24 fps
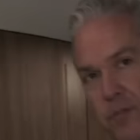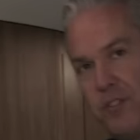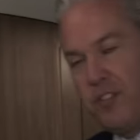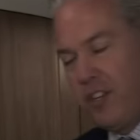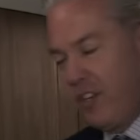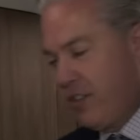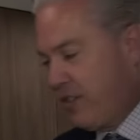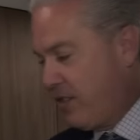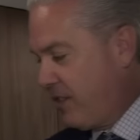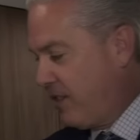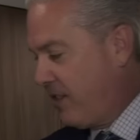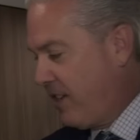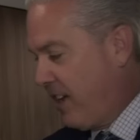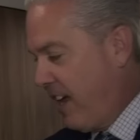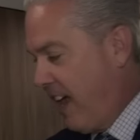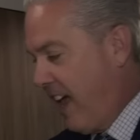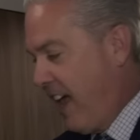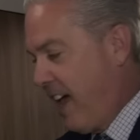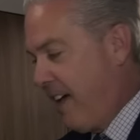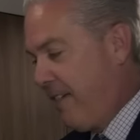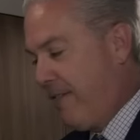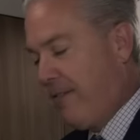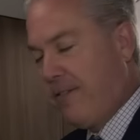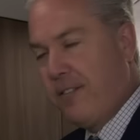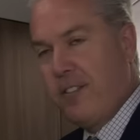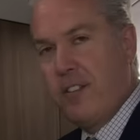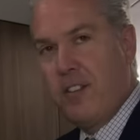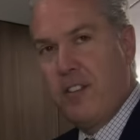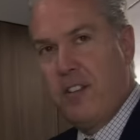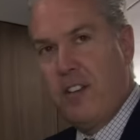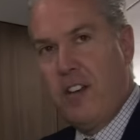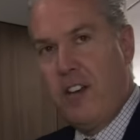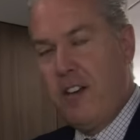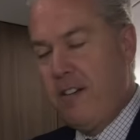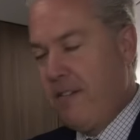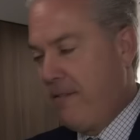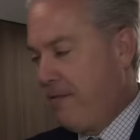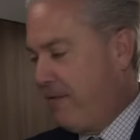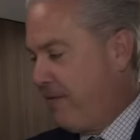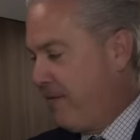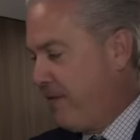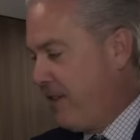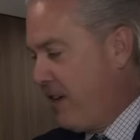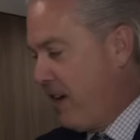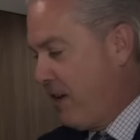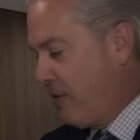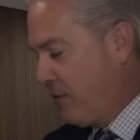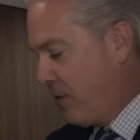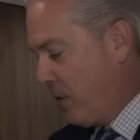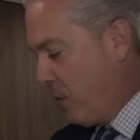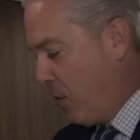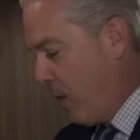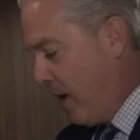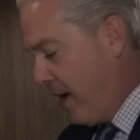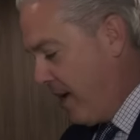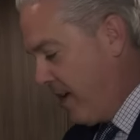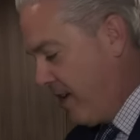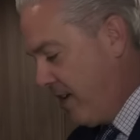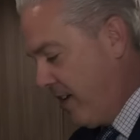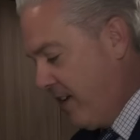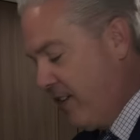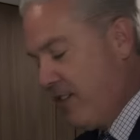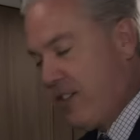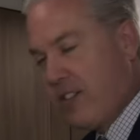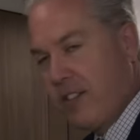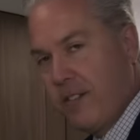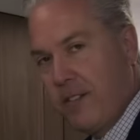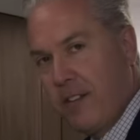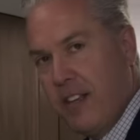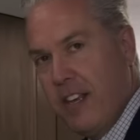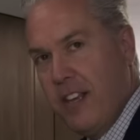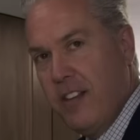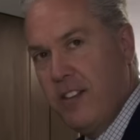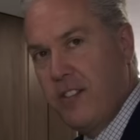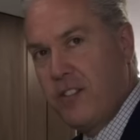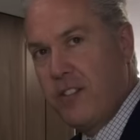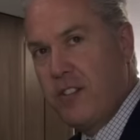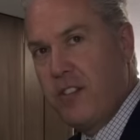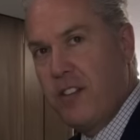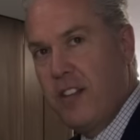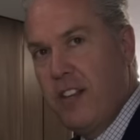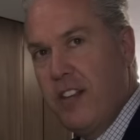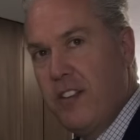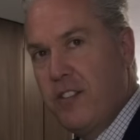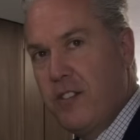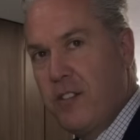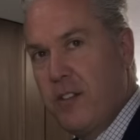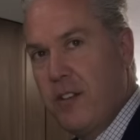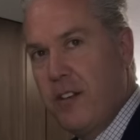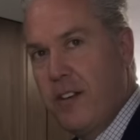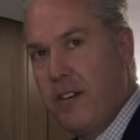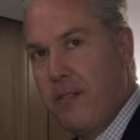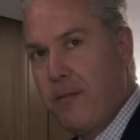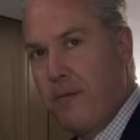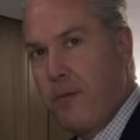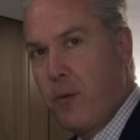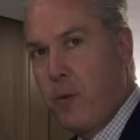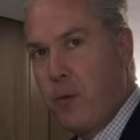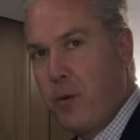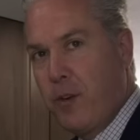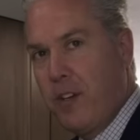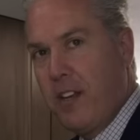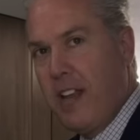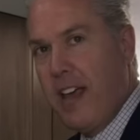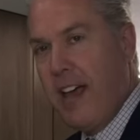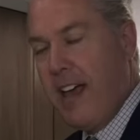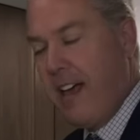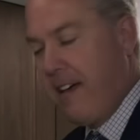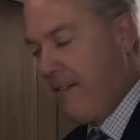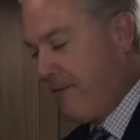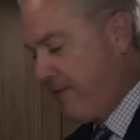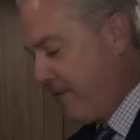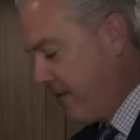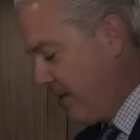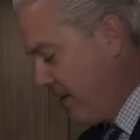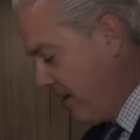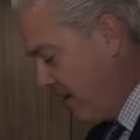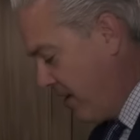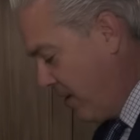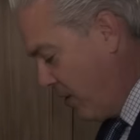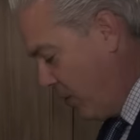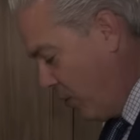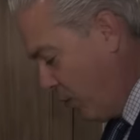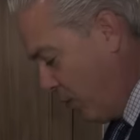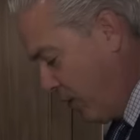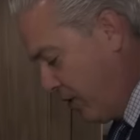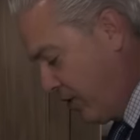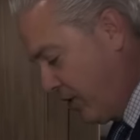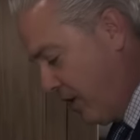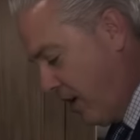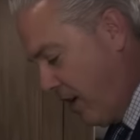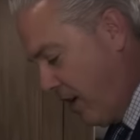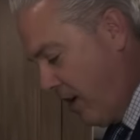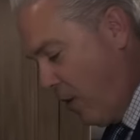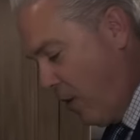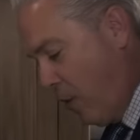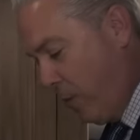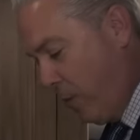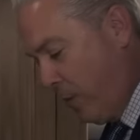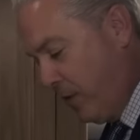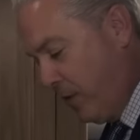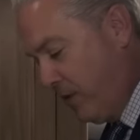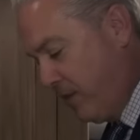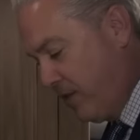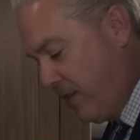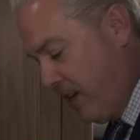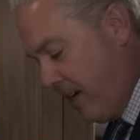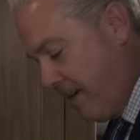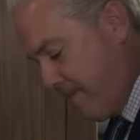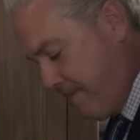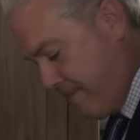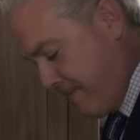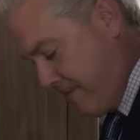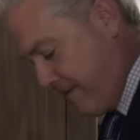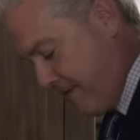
Just aft of the entryway is the, is, is the forward lav, which uh, opens up